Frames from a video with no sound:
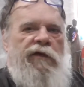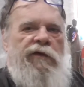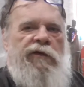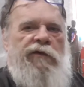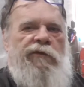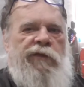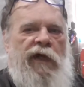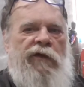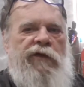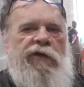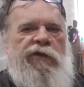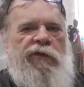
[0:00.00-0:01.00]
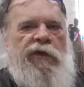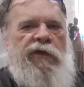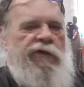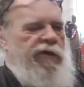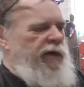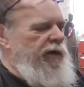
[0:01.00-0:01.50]
found this
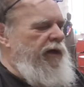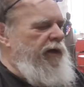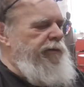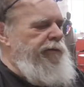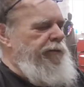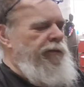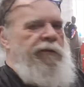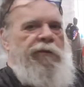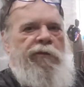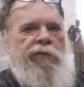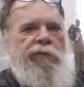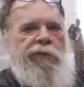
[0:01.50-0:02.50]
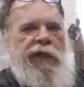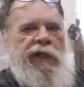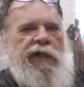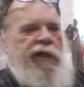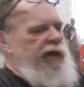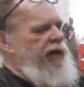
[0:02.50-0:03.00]
one. So I'm gonna
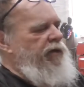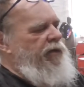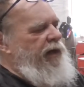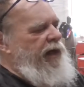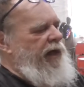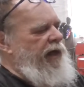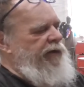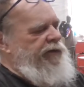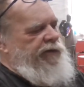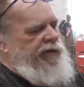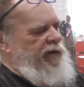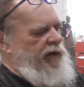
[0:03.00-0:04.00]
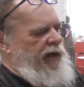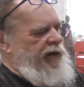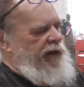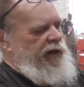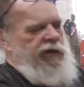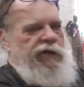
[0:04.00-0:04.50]
bend it into an S like
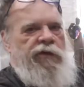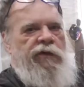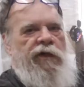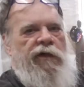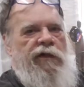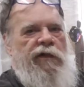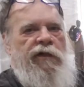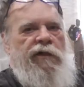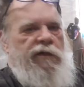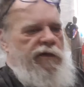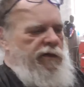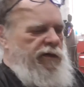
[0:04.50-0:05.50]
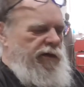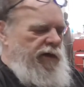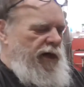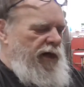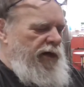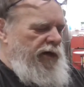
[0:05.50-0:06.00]
they do.
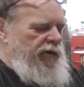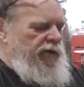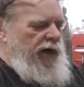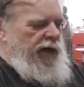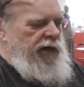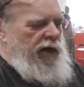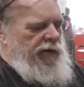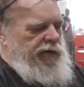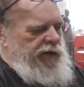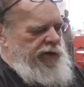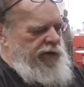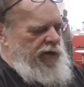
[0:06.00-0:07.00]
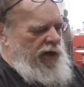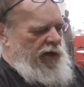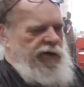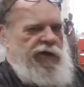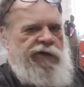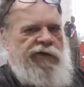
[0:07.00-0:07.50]
Grind off these
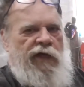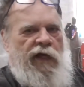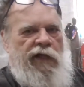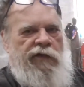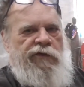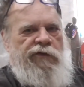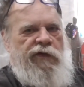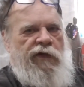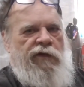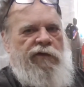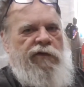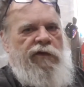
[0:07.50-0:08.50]
on this side's the